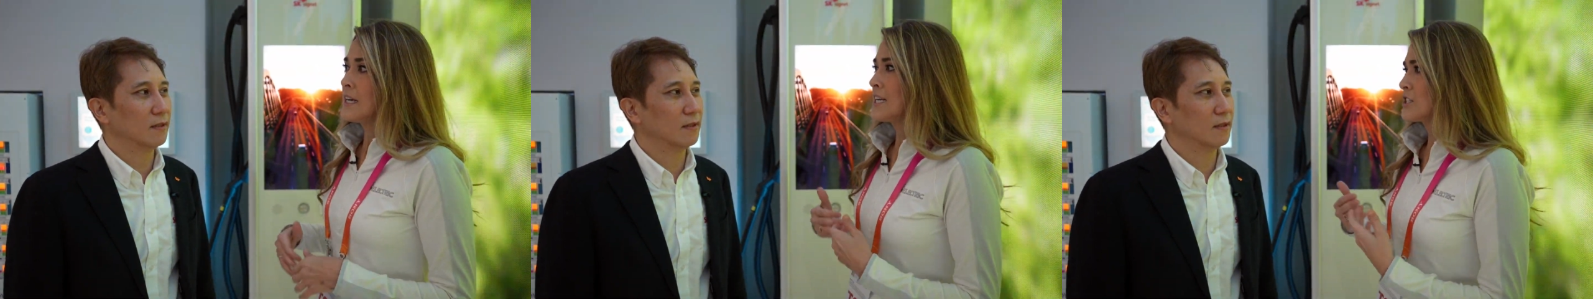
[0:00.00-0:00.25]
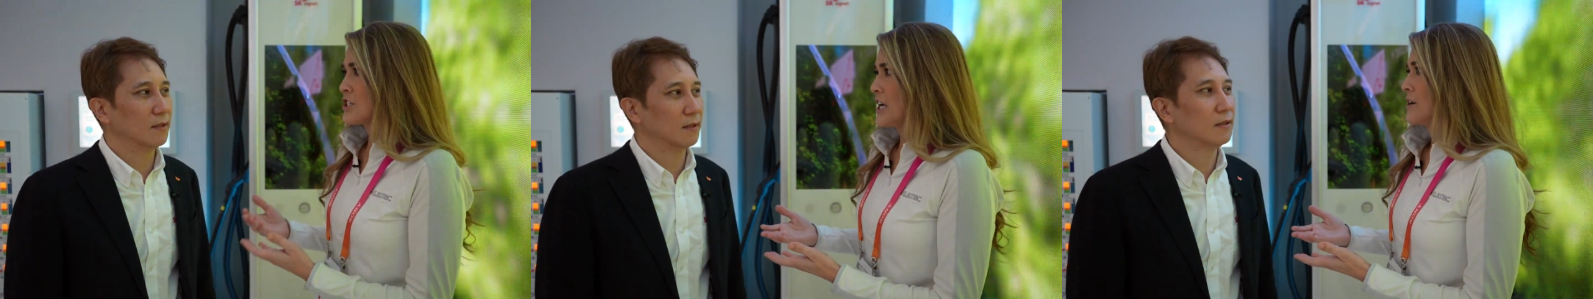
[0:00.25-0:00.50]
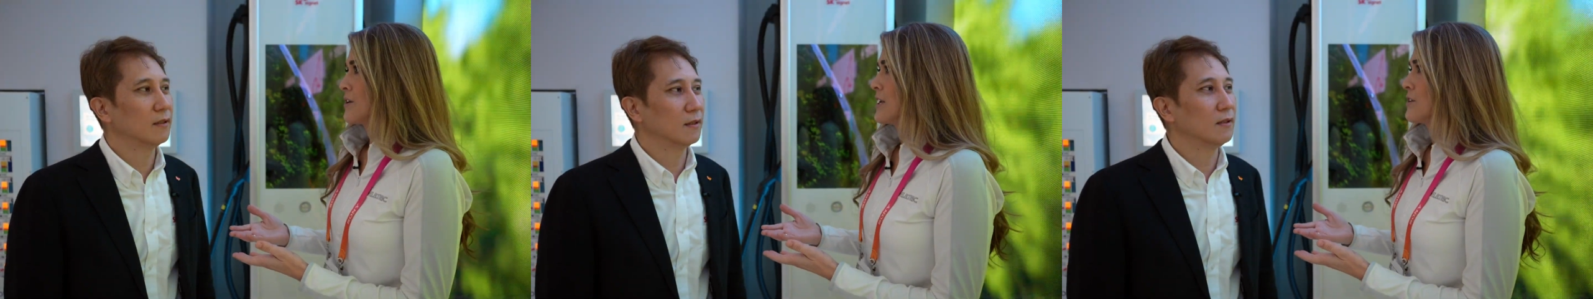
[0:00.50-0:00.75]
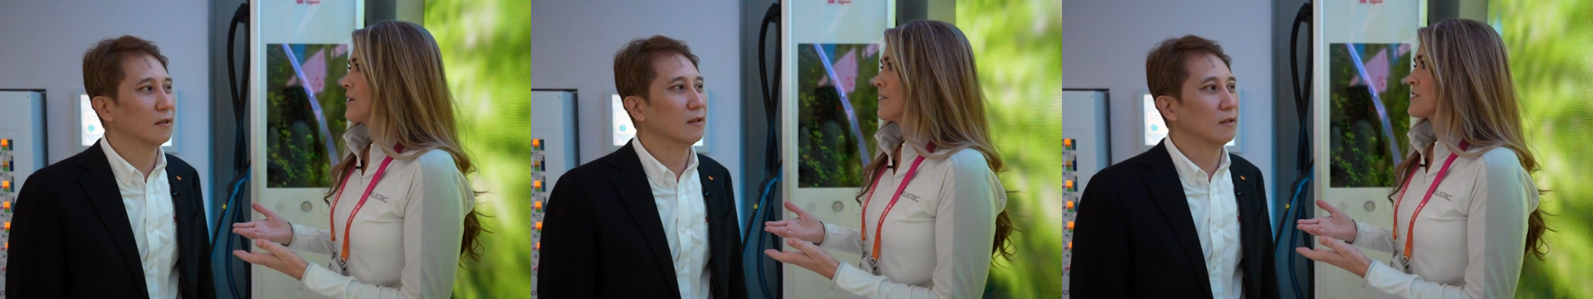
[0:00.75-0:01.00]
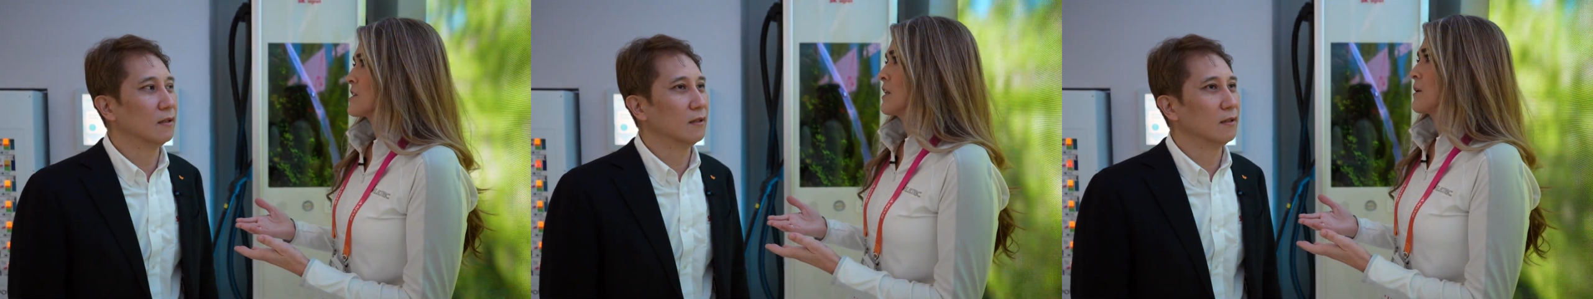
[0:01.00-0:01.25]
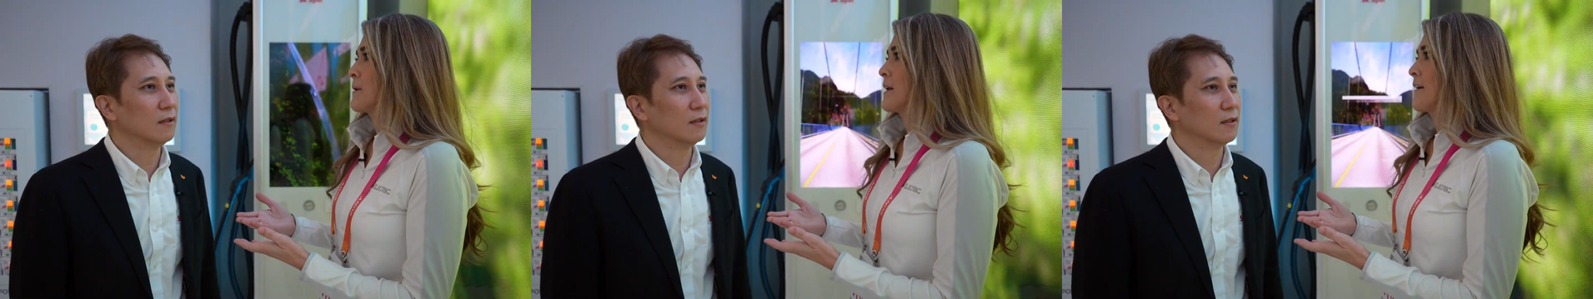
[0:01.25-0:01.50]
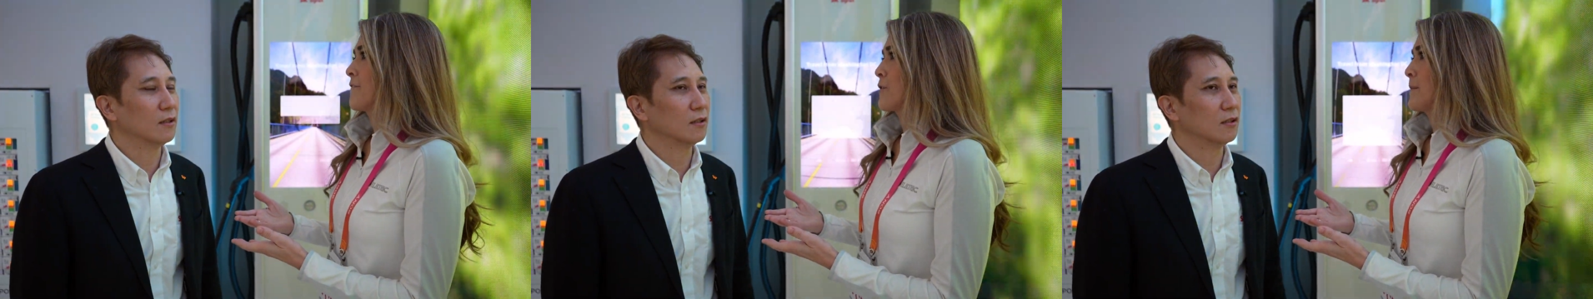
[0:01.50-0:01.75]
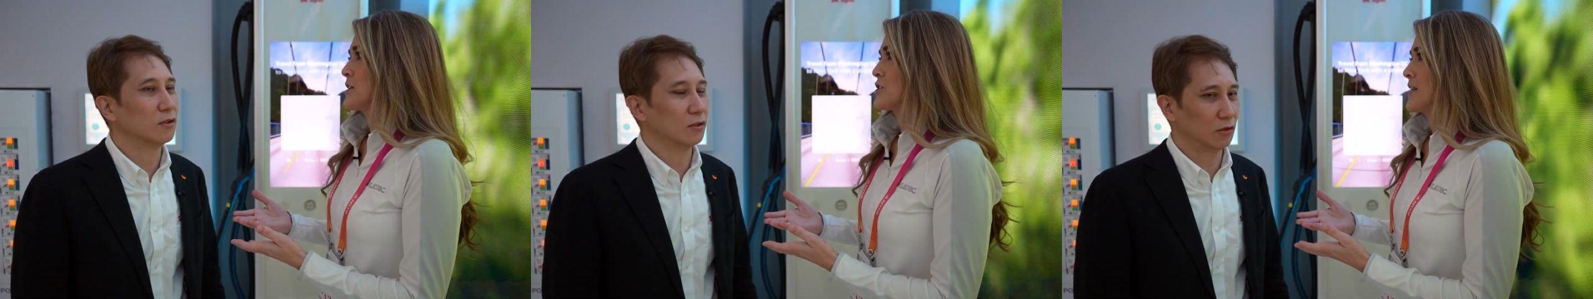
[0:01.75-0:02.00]
Speaker 1: SJO, can you give us a little bit of
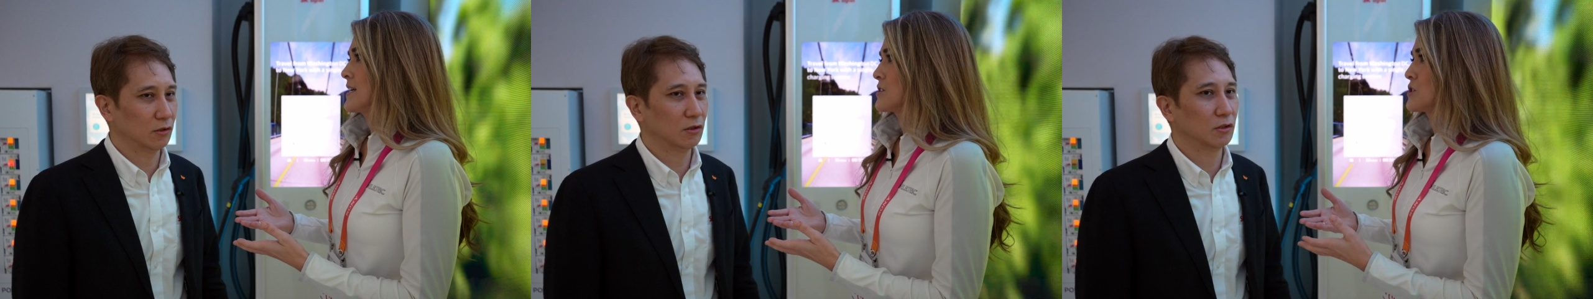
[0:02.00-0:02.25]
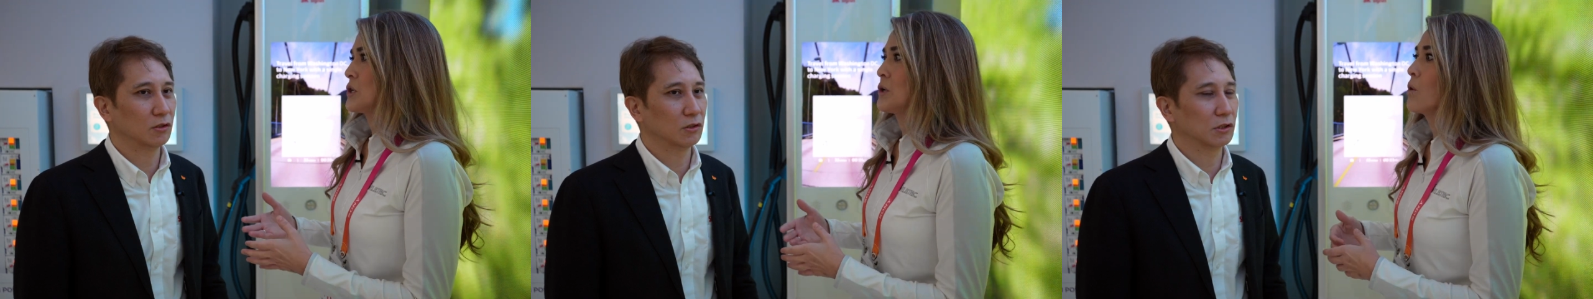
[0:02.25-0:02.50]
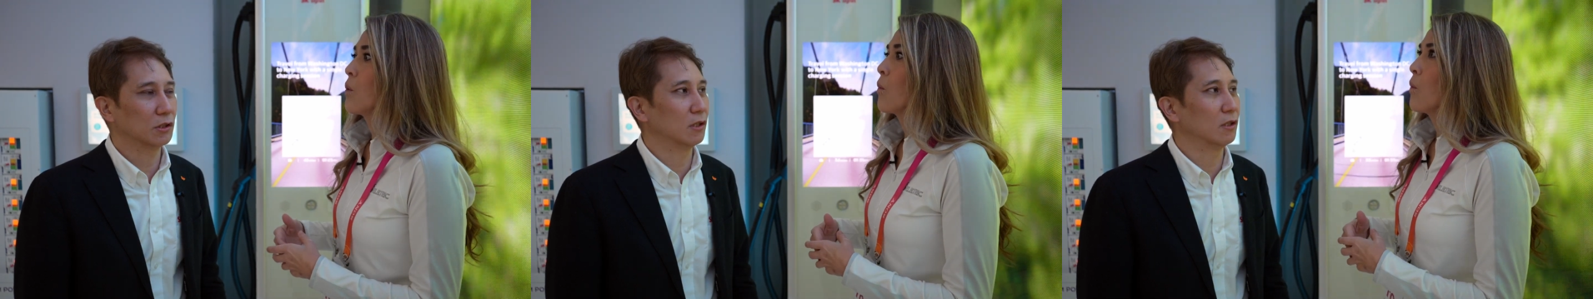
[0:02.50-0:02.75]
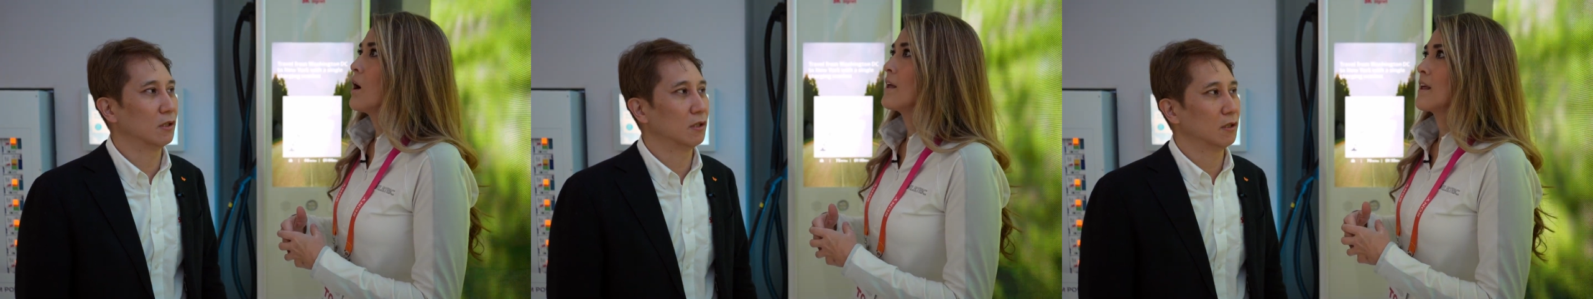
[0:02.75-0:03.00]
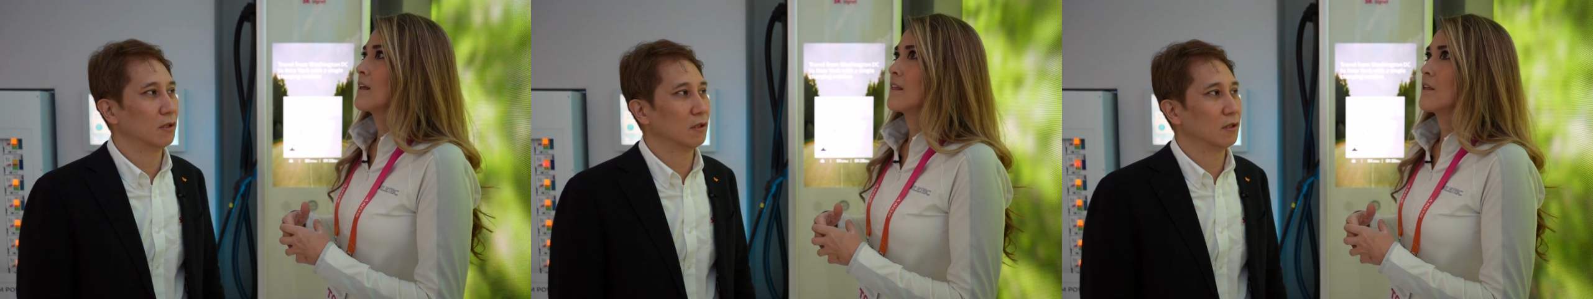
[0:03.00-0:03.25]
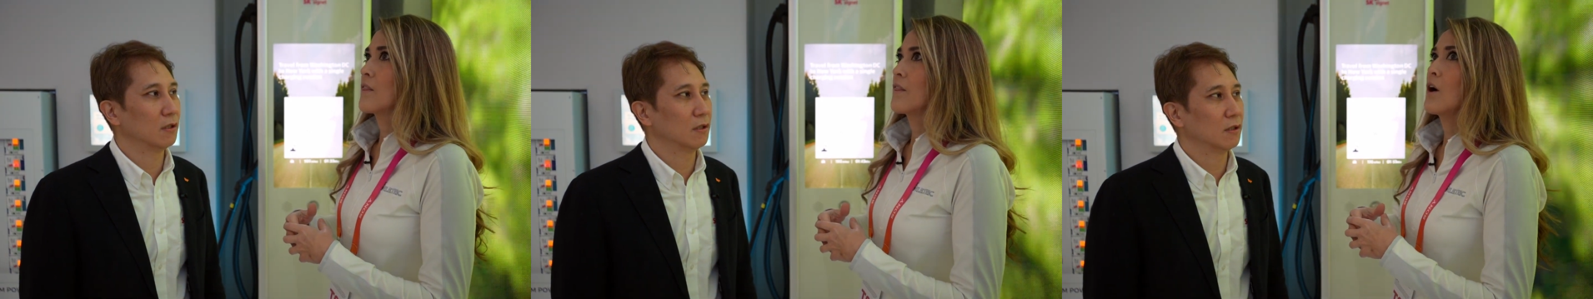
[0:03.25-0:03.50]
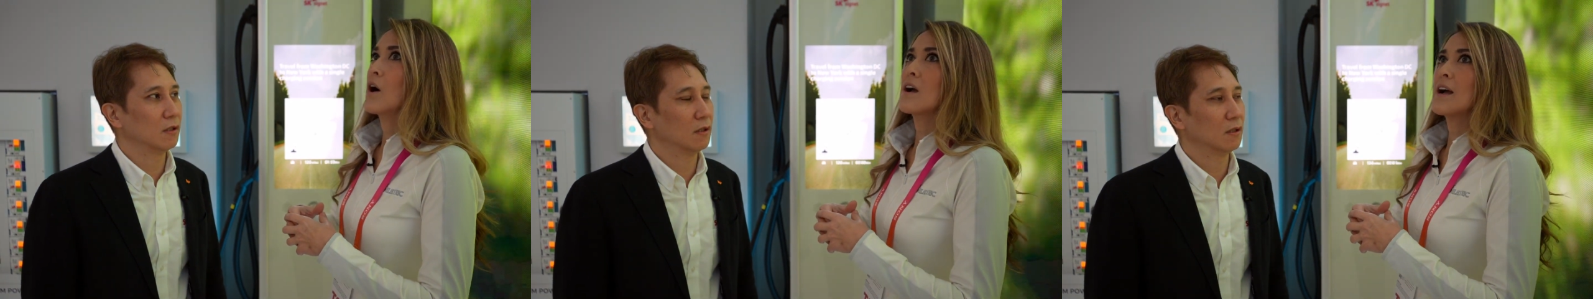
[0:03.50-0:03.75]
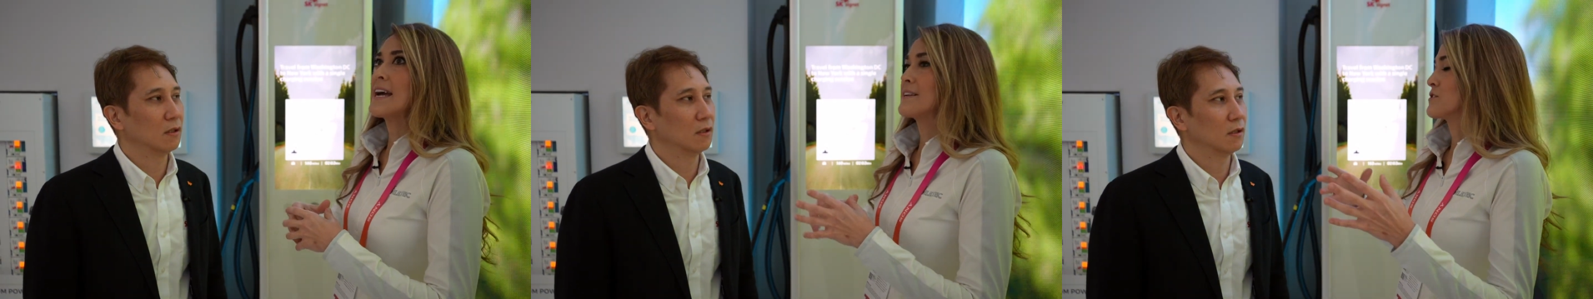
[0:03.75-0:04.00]
information as to what the
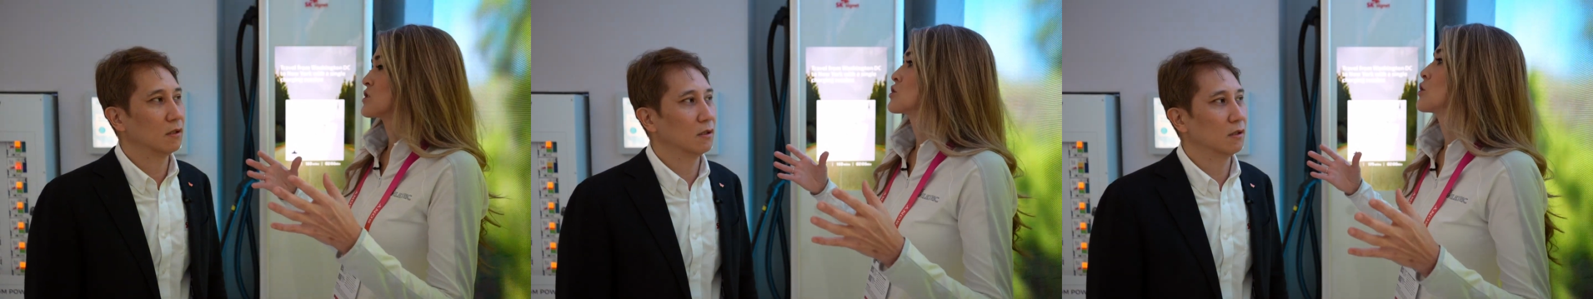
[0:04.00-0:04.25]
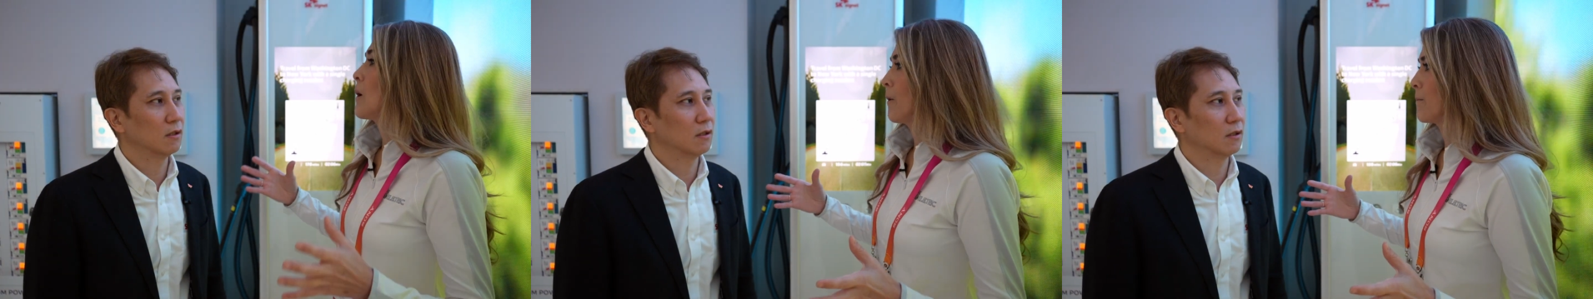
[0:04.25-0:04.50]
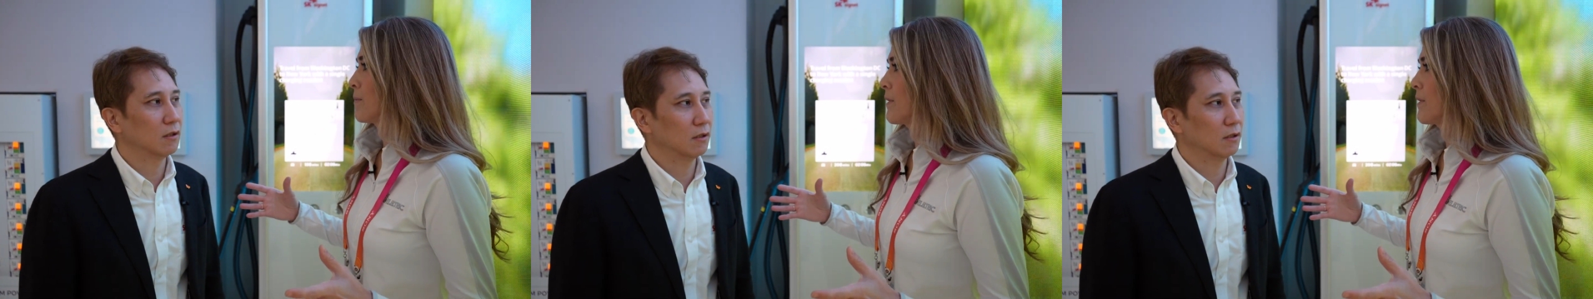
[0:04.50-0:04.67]
kind of scope